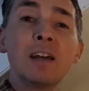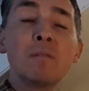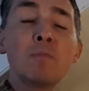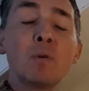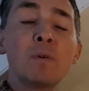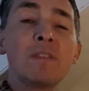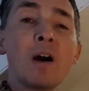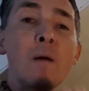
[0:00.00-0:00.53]

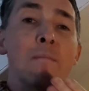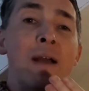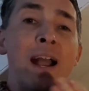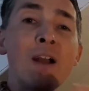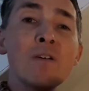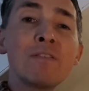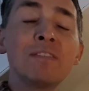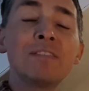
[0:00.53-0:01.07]
but with our
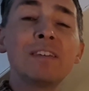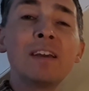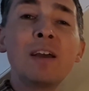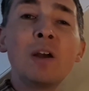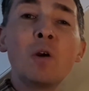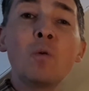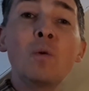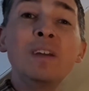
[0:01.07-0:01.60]
mouths
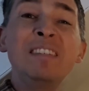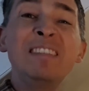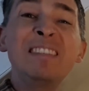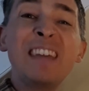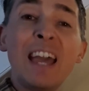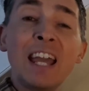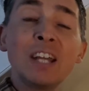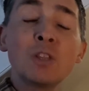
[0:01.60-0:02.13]
we're
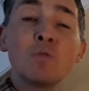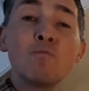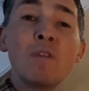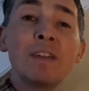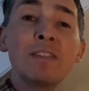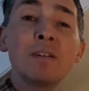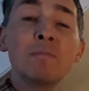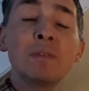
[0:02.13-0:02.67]
saying the
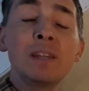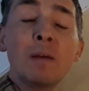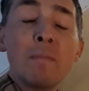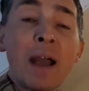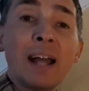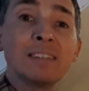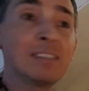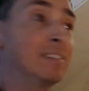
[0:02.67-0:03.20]
rhythm and the
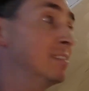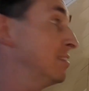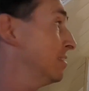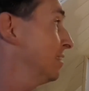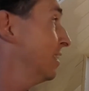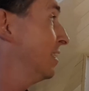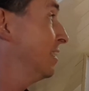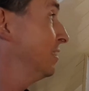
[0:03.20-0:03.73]
patterns
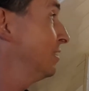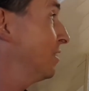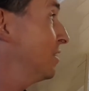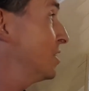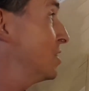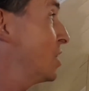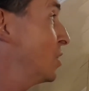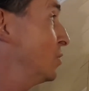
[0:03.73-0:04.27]
that
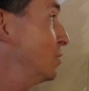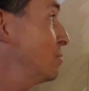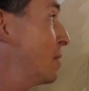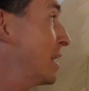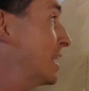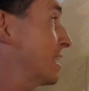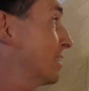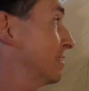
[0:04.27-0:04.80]
the notes
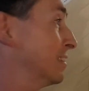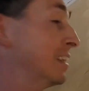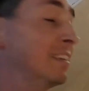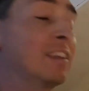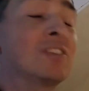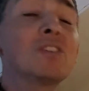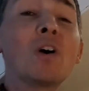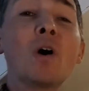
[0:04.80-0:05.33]
make at
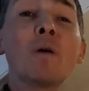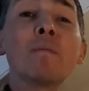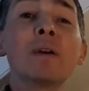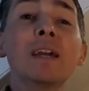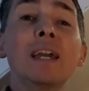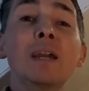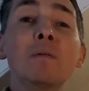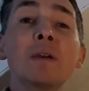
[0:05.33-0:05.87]
the top.
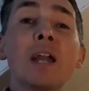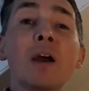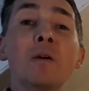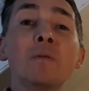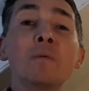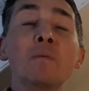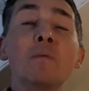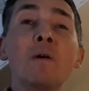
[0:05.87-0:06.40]
Here we go.
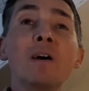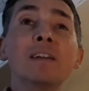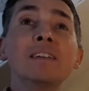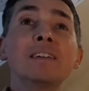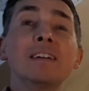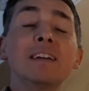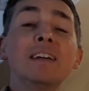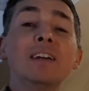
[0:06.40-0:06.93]
1,
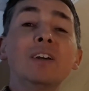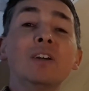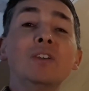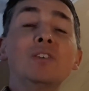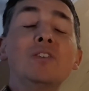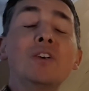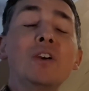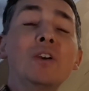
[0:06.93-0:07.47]

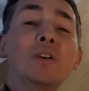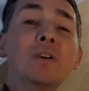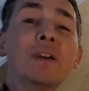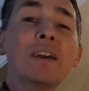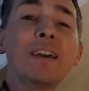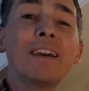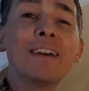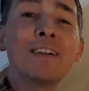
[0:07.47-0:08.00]
2,
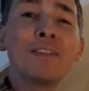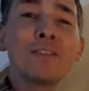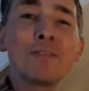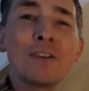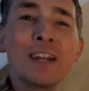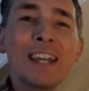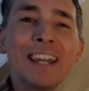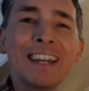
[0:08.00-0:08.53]

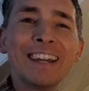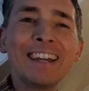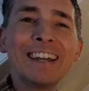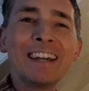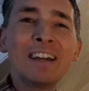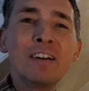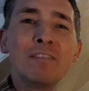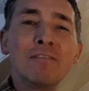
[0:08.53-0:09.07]
3,
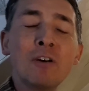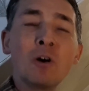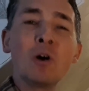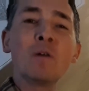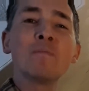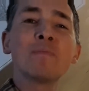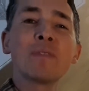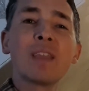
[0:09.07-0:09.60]

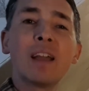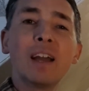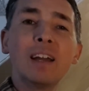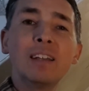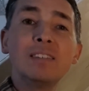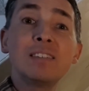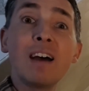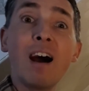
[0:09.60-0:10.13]
4.
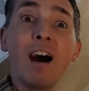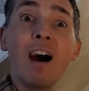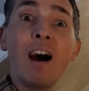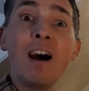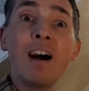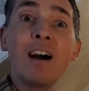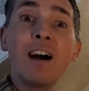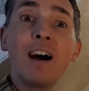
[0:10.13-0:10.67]

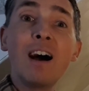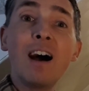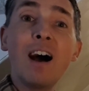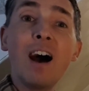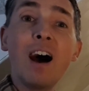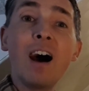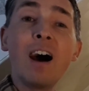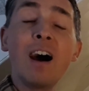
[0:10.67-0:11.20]
Ta,
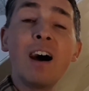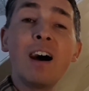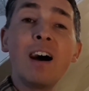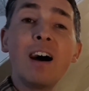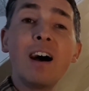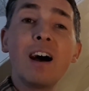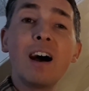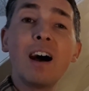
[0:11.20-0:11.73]
ah,
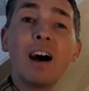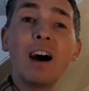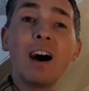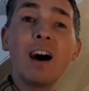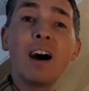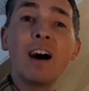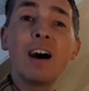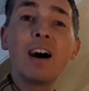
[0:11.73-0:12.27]

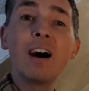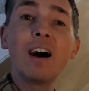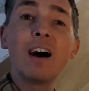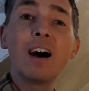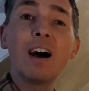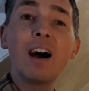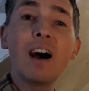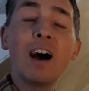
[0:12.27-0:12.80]
ah,
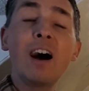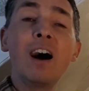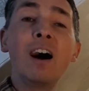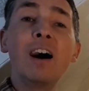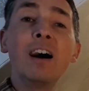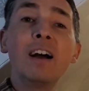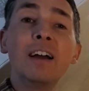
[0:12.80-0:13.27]
ah.